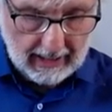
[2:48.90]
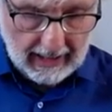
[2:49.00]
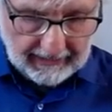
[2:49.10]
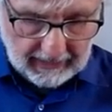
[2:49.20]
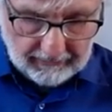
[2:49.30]

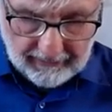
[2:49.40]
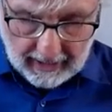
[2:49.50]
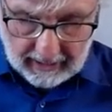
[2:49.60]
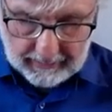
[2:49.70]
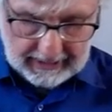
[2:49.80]
And the
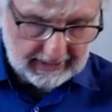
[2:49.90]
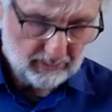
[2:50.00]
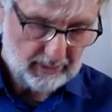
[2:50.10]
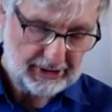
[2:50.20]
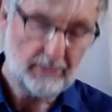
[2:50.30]
environment in
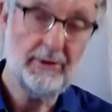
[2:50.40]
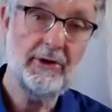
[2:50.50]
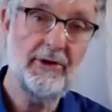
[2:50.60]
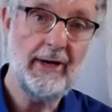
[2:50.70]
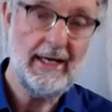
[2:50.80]
which it was
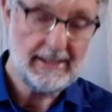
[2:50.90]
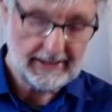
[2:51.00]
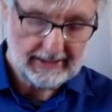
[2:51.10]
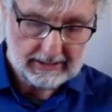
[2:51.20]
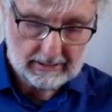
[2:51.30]

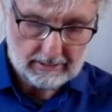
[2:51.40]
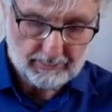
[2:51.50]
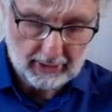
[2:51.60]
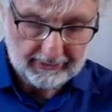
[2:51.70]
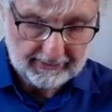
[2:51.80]
created,
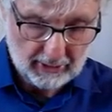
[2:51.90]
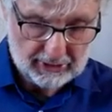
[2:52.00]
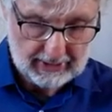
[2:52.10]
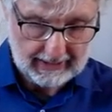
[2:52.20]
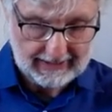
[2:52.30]
both
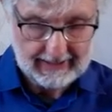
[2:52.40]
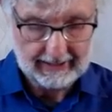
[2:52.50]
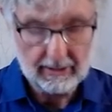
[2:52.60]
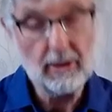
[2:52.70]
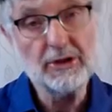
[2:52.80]
socially and
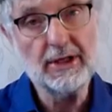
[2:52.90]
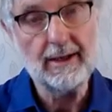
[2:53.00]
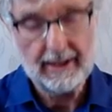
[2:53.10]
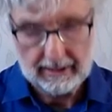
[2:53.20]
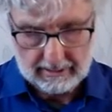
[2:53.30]

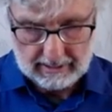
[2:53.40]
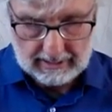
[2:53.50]
technologically,